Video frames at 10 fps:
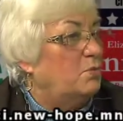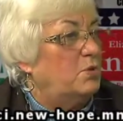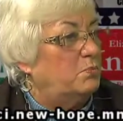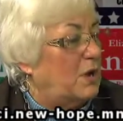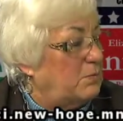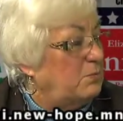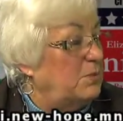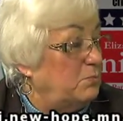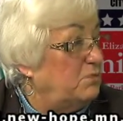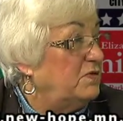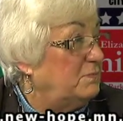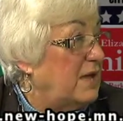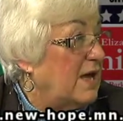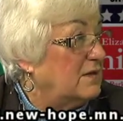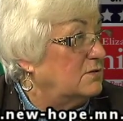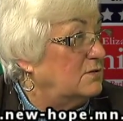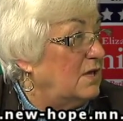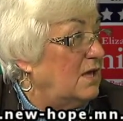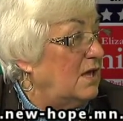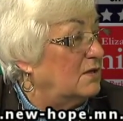we'll probably move it back
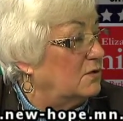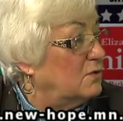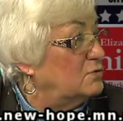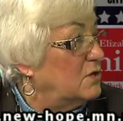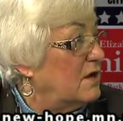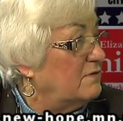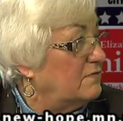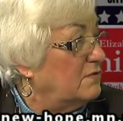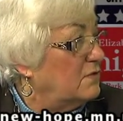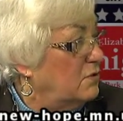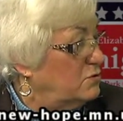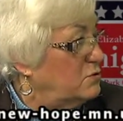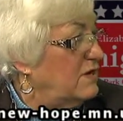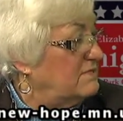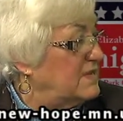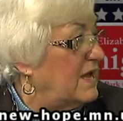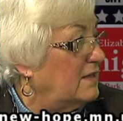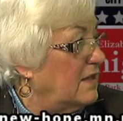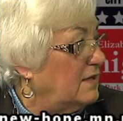and close off Xylon.